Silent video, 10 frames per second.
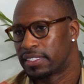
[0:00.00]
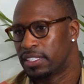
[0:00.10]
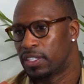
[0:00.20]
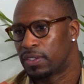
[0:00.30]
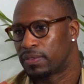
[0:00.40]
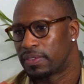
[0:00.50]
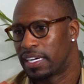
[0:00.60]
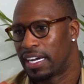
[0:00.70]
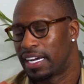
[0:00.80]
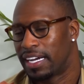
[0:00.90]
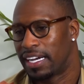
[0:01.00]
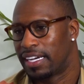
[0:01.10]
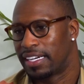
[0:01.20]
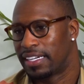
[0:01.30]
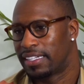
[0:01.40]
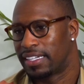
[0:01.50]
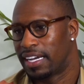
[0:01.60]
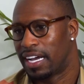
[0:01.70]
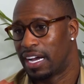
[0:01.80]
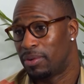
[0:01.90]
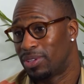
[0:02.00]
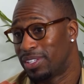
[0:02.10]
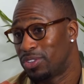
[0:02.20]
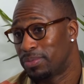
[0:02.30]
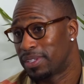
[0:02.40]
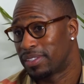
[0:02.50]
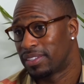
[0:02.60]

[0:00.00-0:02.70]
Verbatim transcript: you know, I'm only human.